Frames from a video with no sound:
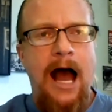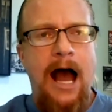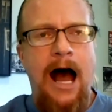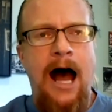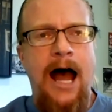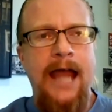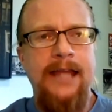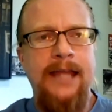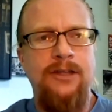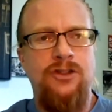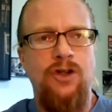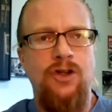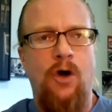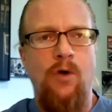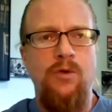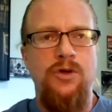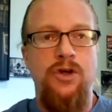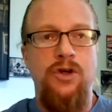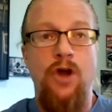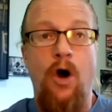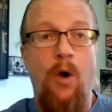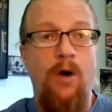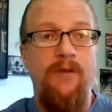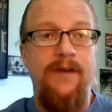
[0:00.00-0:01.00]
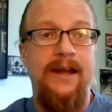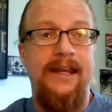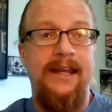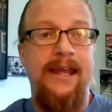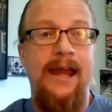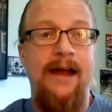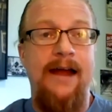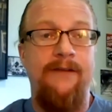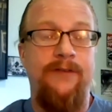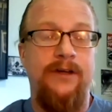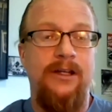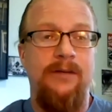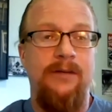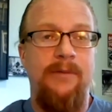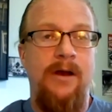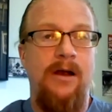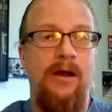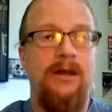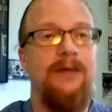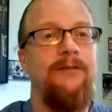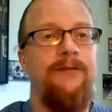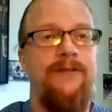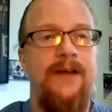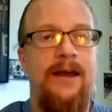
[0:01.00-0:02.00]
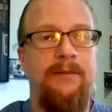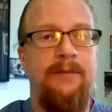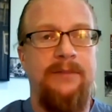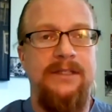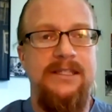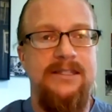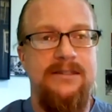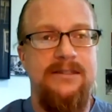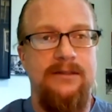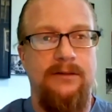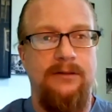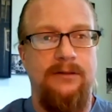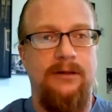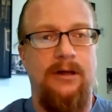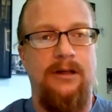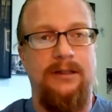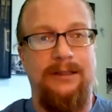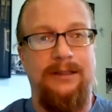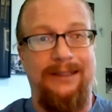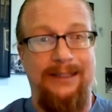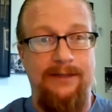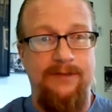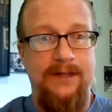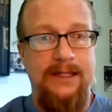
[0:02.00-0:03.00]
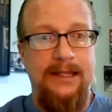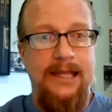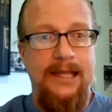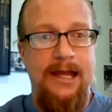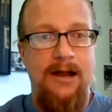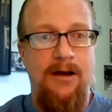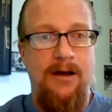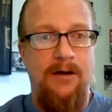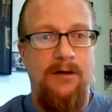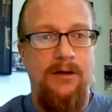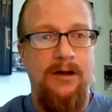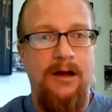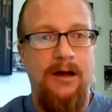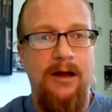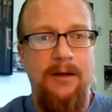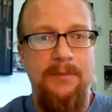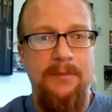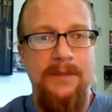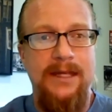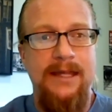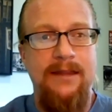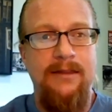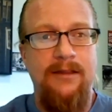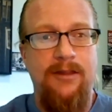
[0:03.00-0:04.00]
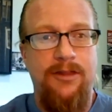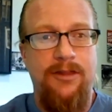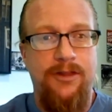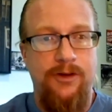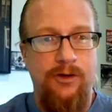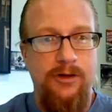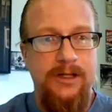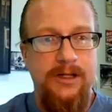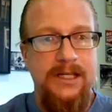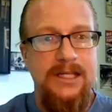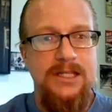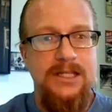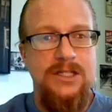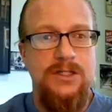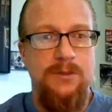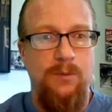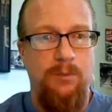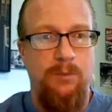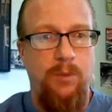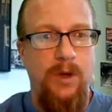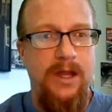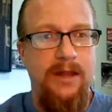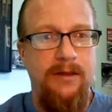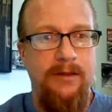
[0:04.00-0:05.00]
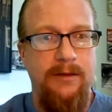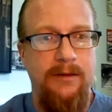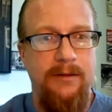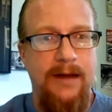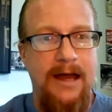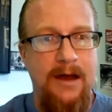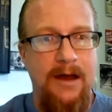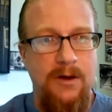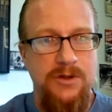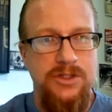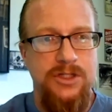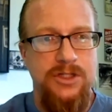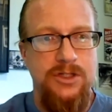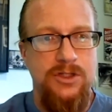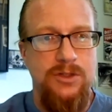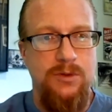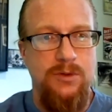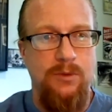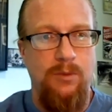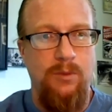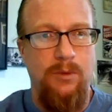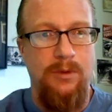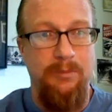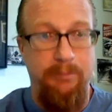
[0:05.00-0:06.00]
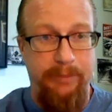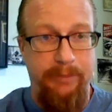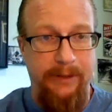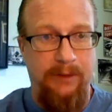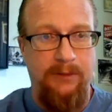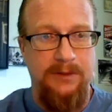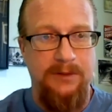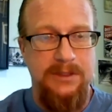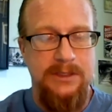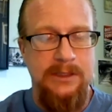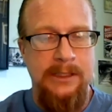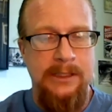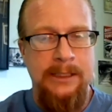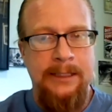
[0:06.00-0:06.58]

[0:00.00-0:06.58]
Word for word: I don't know of any African American families uh, living there um, in the 30s when the houses were built.